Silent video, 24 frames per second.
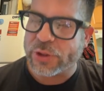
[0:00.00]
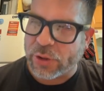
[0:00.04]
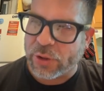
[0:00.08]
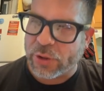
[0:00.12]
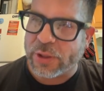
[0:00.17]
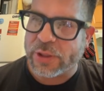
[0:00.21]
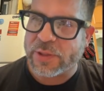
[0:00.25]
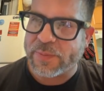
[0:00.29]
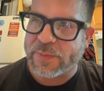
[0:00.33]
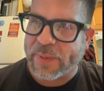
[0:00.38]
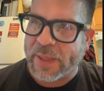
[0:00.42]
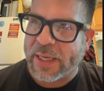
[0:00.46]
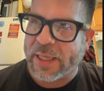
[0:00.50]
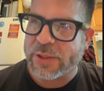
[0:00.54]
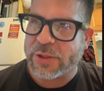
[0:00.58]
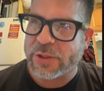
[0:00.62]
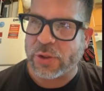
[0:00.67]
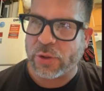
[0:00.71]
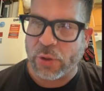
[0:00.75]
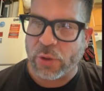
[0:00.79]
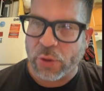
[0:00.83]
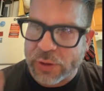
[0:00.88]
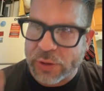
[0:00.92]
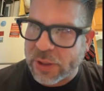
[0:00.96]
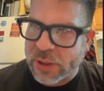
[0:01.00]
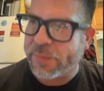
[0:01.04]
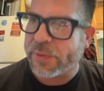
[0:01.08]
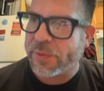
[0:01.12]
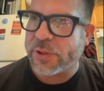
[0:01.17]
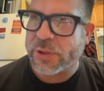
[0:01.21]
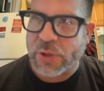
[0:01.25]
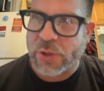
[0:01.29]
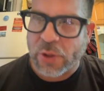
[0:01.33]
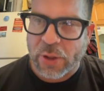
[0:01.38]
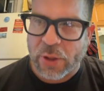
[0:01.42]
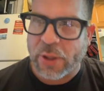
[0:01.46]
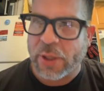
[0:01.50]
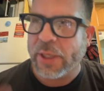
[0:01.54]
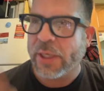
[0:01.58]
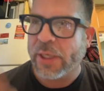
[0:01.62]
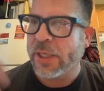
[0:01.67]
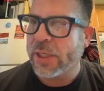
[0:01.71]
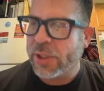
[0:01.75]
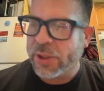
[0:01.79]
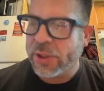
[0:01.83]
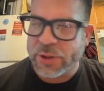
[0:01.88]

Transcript: certain spots, loads up his car,